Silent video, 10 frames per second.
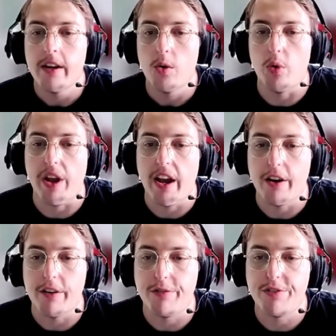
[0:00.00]
We
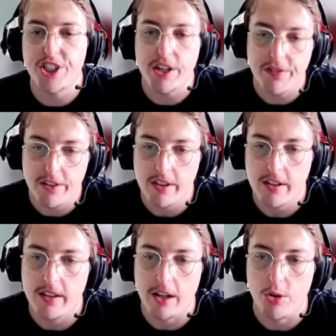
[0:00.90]
have shift,
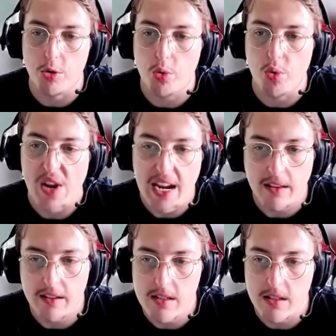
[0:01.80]
that you
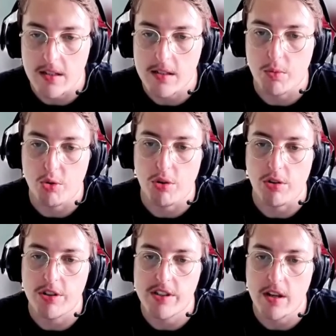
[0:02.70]
create distance between
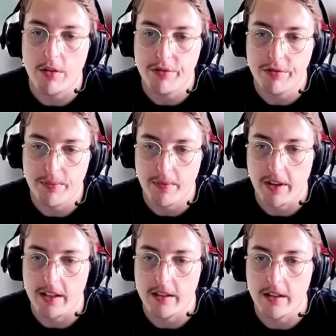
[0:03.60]
yourself
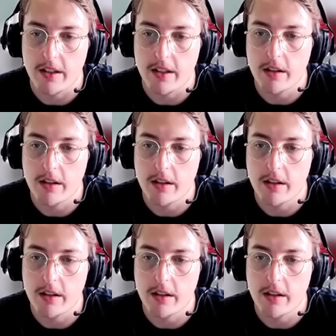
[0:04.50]
and the